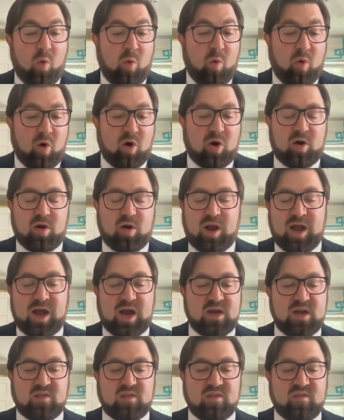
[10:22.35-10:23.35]
or
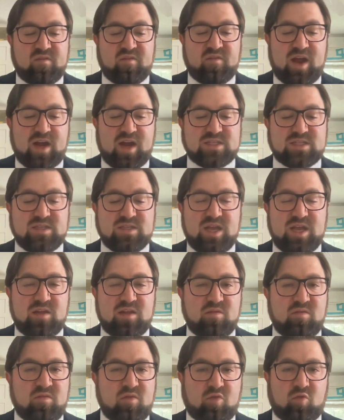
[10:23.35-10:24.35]
hiding the fact
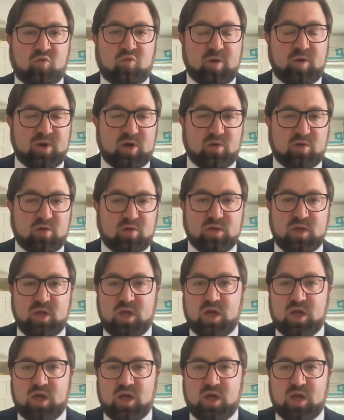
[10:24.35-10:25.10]
that the criminal